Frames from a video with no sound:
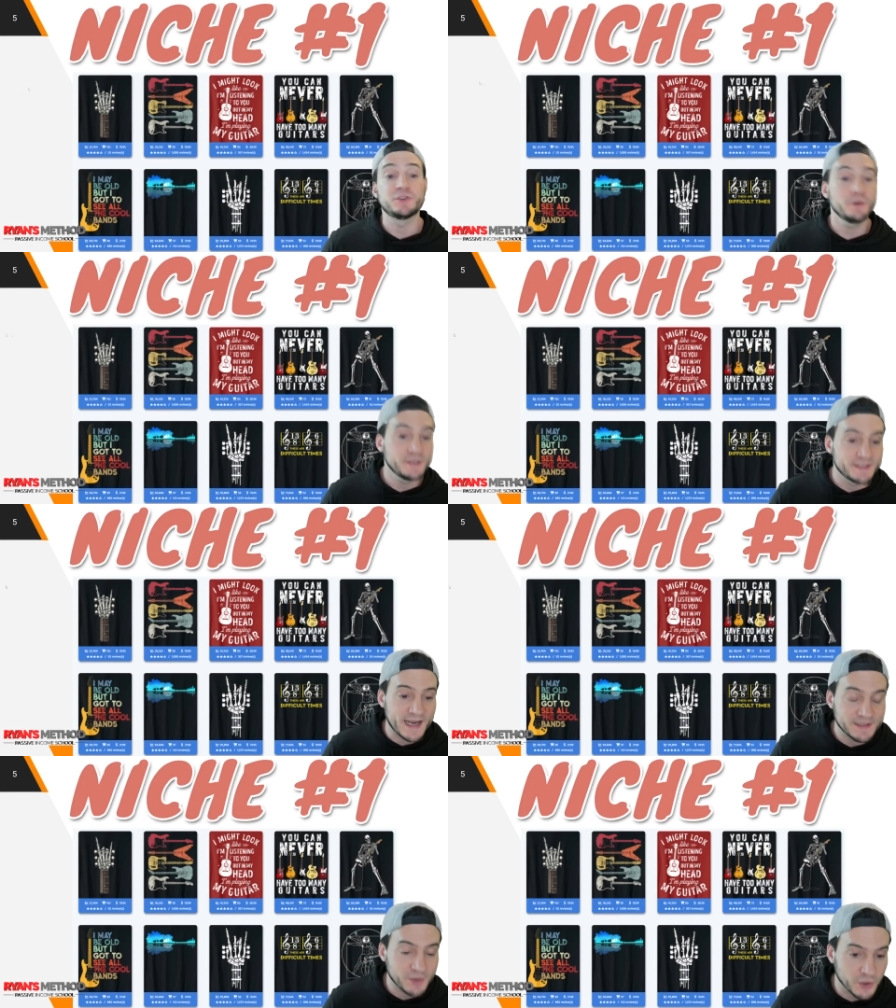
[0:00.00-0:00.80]
sure your
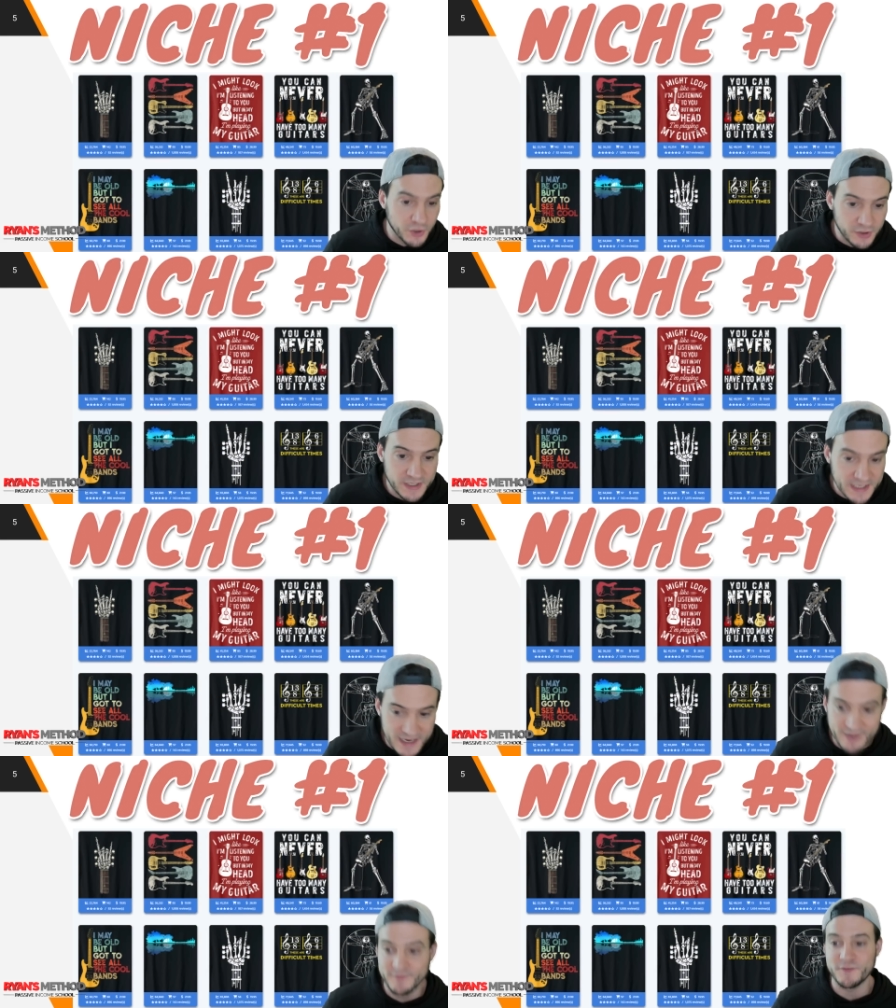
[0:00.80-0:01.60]
designs are good
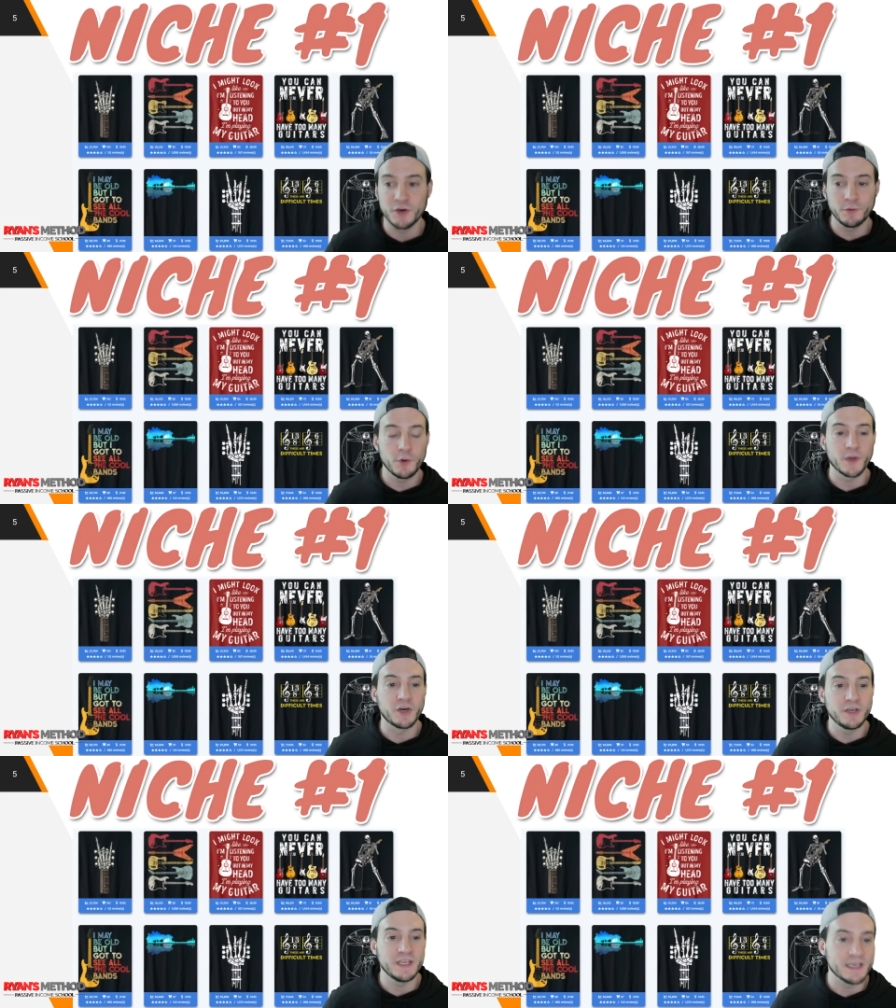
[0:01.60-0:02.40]
enough. If you don't know what
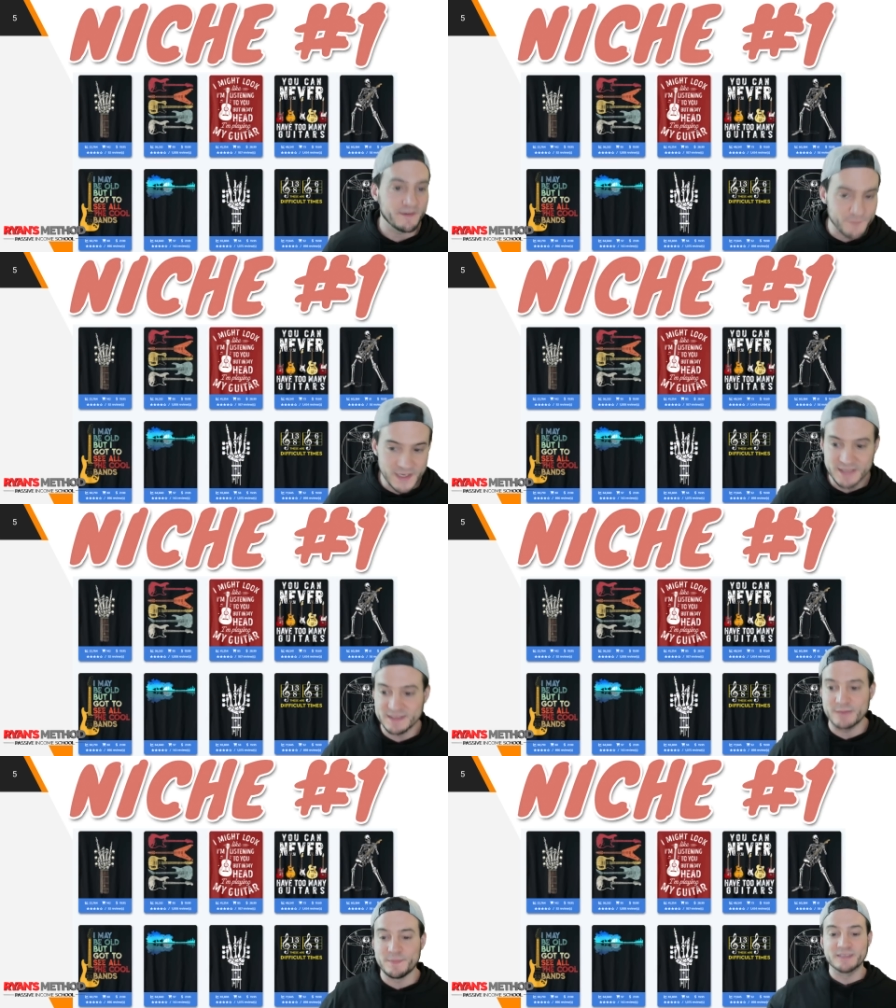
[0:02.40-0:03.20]
good enough
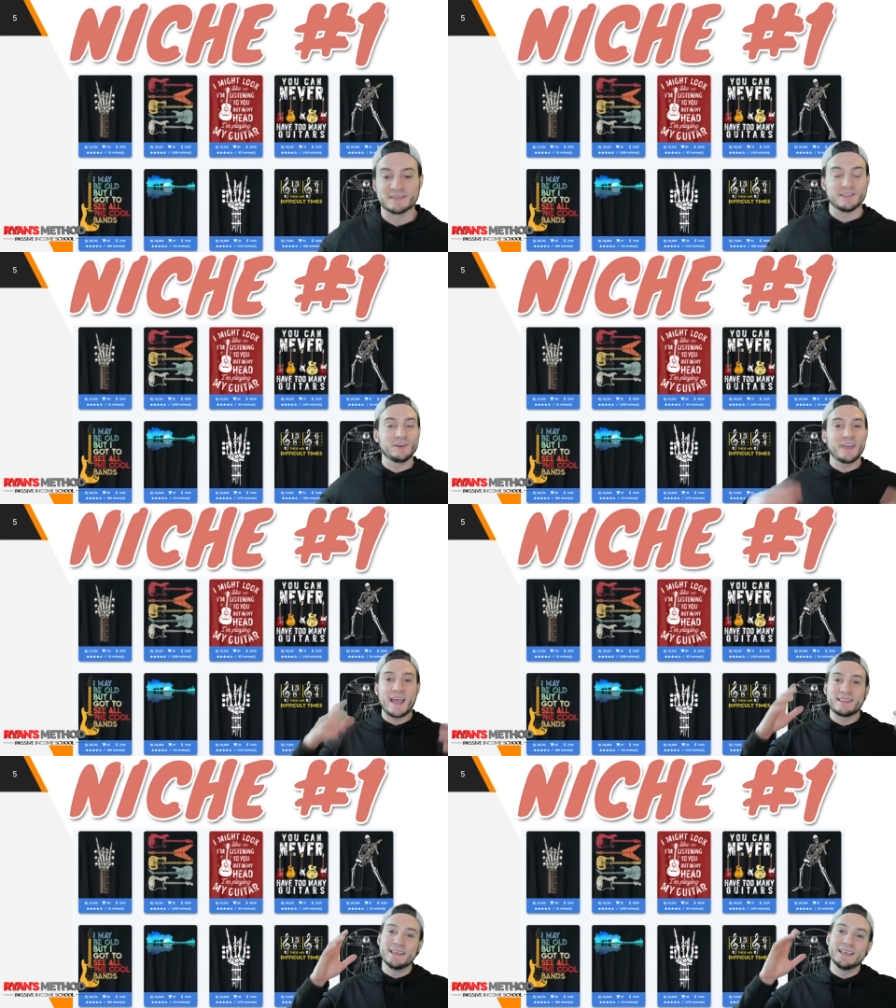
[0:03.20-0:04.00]
means, it means look
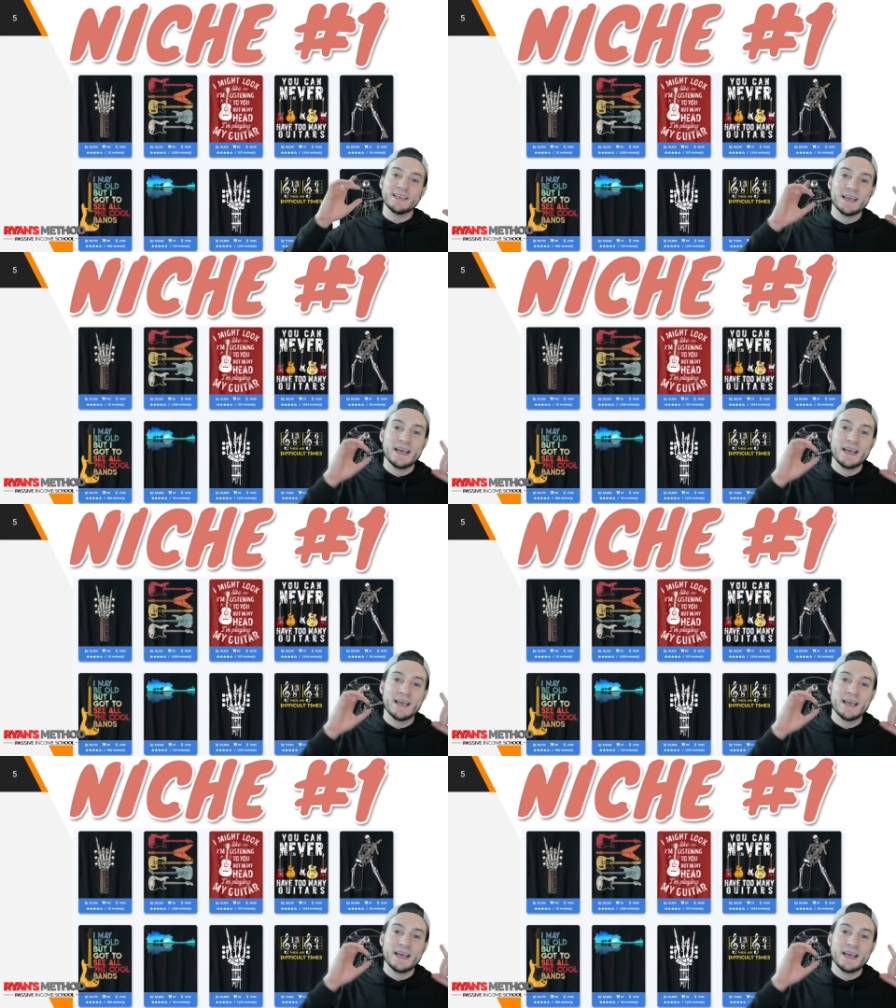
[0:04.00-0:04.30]
at the